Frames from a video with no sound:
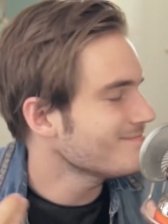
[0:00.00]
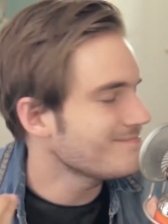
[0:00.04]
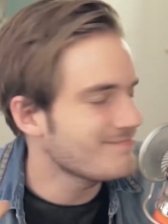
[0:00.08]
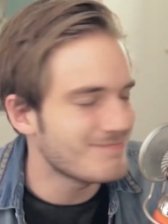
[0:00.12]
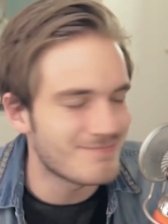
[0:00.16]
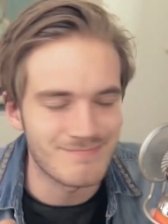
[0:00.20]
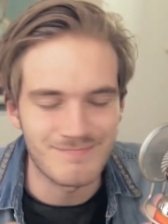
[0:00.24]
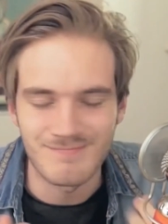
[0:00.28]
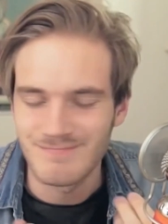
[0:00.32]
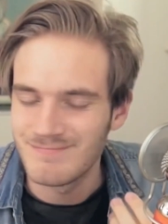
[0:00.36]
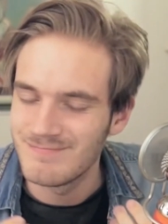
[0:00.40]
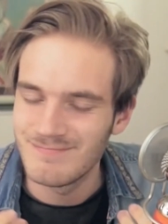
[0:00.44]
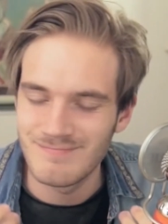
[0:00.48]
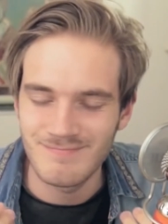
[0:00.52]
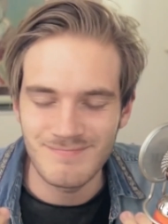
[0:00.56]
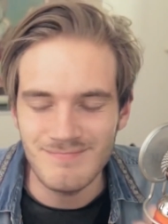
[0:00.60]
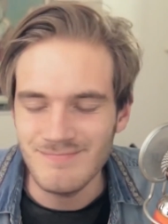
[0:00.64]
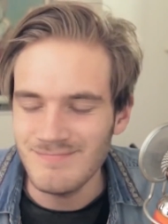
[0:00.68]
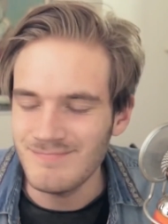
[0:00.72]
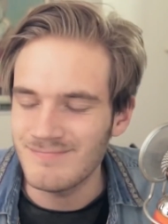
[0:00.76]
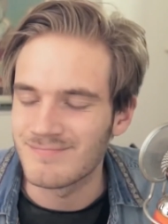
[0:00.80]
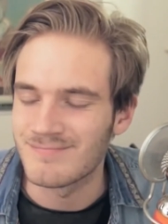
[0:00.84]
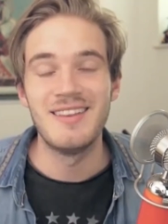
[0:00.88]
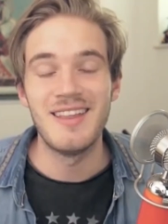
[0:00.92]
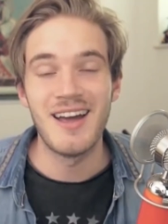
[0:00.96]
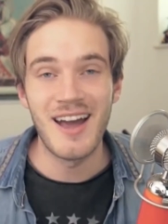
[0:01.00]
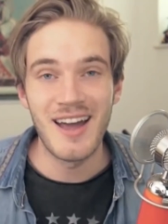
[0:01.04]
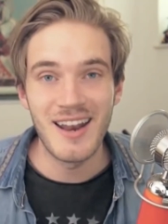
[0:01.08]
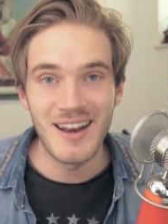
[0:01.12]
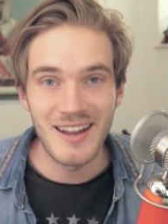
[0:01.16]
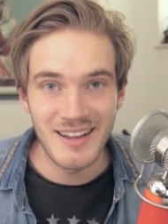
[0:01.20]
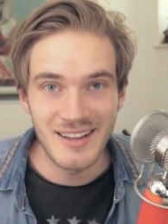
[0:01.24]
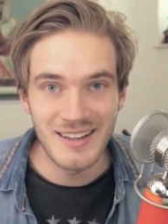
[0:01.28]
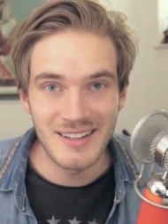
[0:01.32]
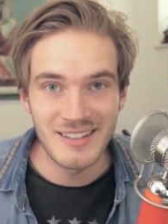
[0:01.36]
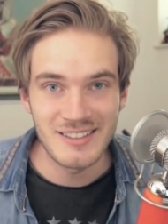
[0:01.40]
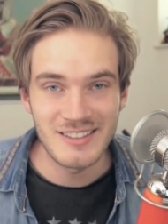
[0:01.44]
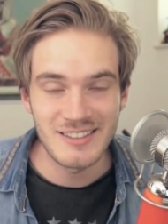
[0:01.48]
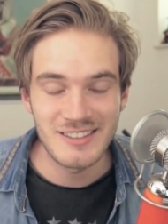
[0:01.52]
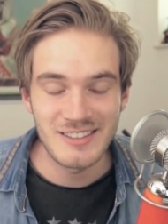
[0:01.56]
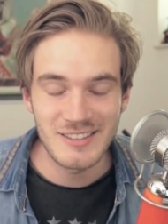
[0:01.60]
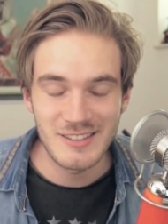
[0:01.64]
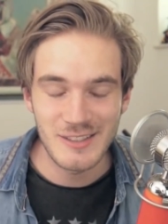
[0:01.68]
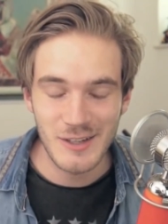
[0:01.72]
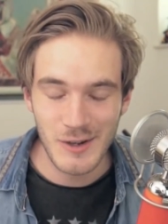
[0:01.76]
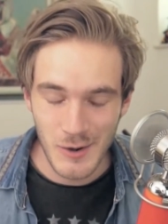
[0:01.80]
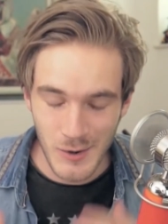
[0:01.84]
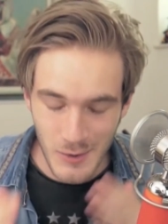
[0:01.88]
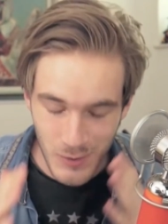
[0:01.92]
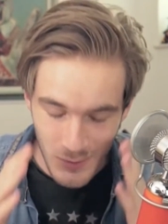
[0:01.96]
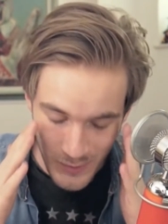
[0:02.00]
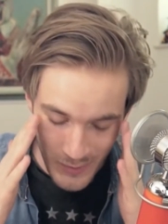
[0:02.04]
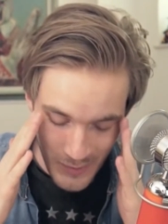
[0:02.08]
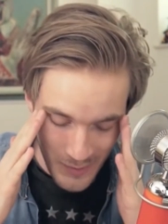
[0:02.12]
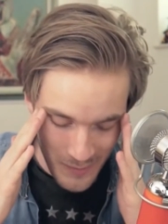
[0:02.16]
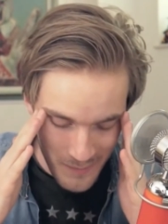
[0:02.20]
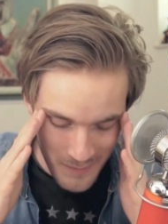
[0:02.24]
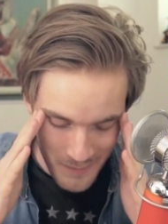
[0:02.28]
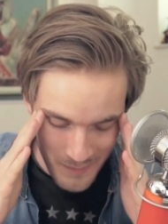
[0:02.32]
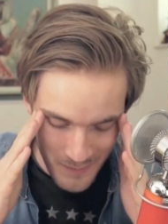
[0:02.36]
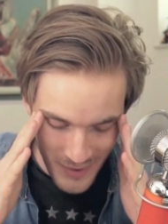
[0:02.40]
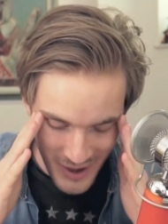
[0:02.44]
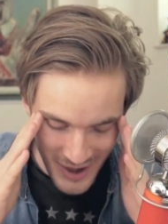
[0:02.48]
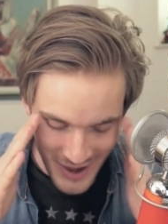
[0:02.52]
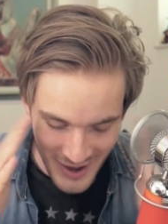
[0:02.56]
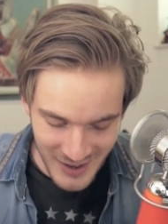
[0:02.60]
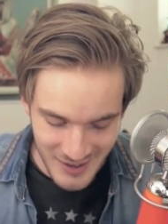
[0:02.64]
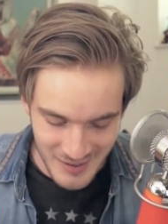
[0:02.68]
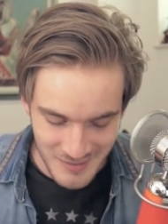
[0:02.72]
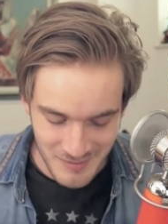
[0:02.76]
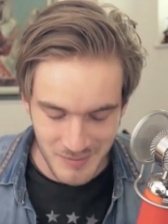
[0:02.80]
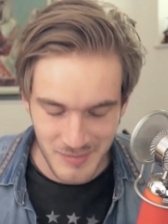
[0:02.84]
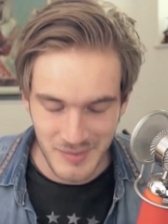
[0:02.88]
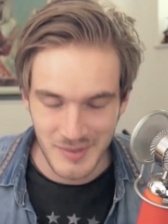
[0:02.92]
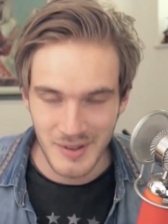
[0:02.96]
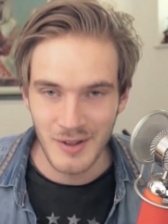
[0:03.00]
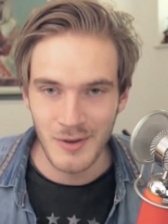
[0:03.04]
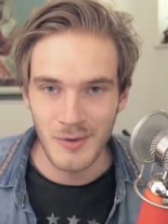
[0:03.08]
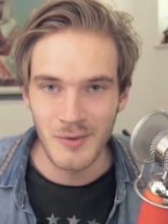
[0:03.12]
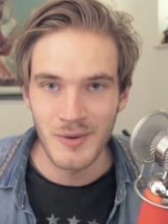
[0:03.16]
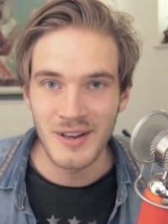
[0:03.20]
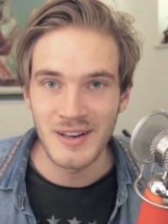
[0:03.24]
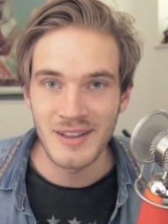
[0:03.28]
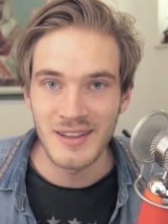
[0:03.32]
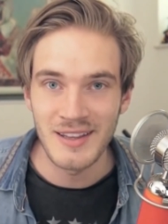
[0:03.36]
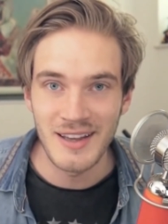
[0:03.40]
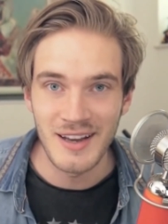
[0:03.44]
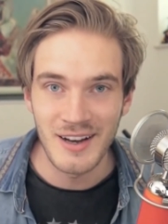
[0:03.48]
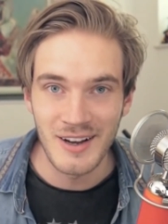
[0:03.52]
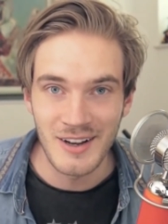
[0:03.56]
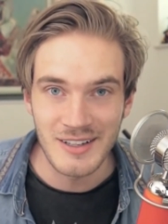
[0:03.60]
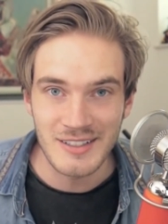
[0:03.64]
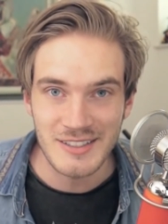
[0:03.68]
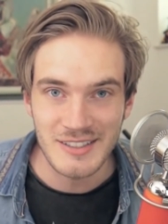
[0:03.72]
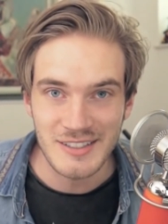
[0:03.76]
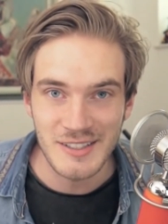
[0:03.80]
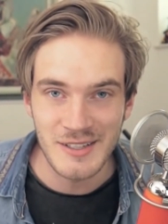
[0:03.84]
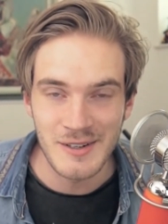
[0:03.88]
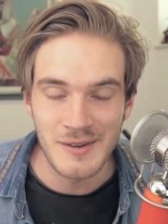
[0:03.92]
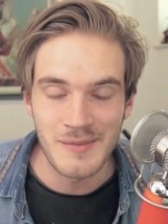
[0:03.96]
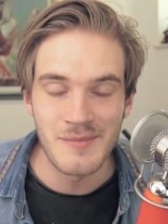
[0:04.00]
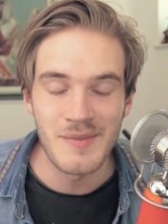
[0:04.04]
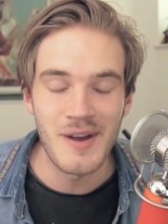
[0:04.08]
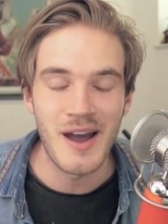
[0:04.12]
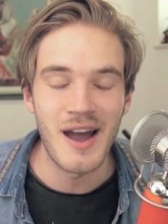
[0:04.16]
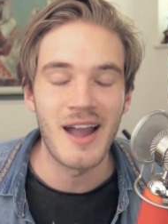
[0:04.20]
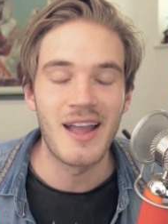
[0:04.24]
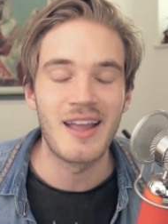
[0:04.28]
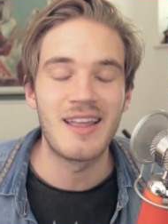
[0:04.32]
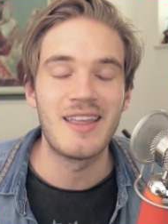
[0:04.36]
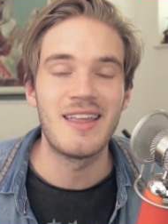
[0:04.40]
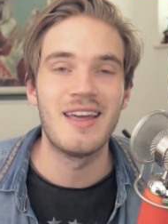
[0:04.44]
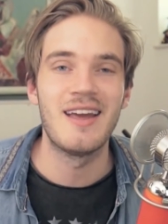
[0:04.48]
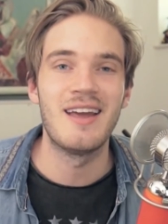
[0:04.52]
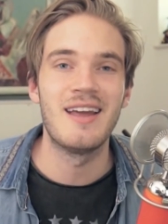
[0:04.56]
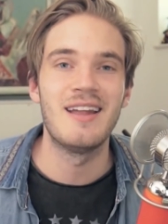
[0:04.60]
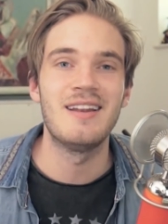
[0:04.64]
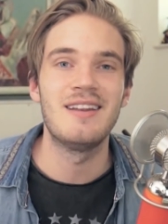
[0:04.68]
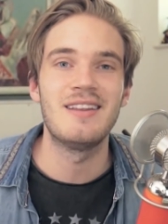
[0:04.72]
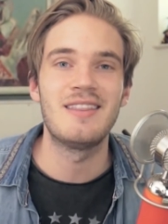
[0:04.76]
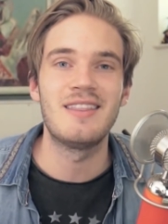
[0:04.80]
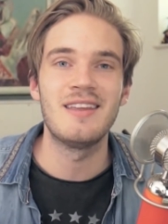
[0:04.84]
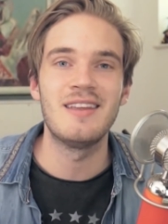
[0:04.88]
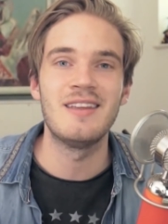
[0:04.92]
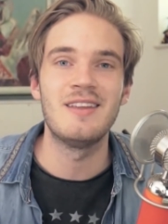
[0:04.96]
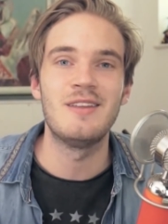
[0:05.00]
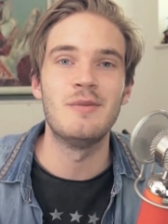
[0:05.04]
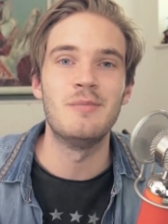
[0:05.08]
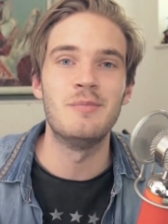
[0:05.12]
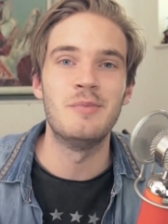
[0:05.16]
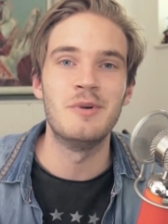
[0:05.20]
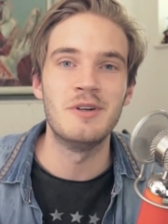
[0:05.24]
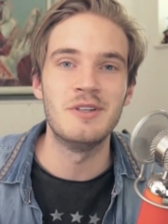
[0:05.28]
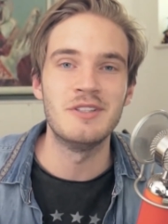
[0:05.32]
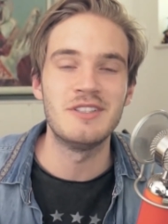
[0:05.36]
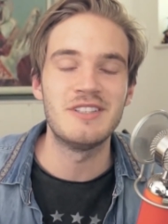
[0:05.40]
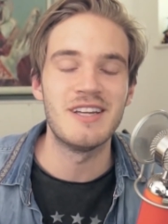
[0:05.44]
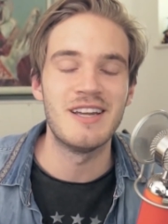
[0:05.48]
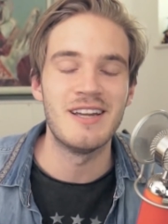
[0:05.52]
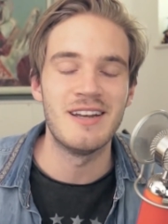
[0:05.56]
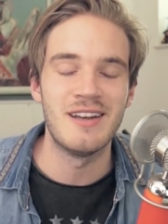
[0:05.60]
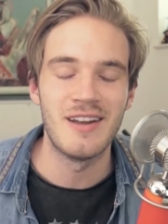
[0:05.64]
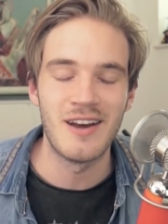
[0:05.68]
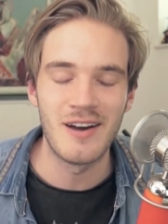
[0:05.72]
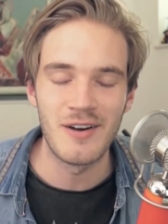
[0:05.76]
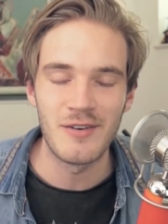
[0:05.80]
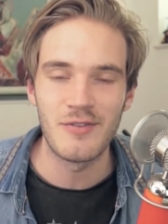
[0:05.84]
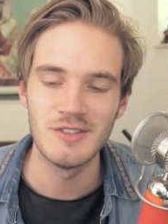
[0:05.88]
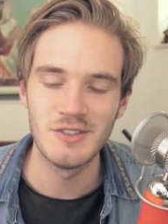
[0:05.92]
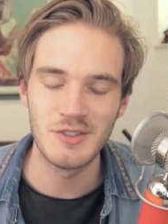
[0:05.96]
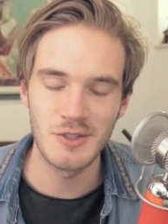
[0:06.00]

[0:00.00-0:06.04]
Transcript: Mm, mm. That is so mind-blowingly awesome. I can't thank you both enough.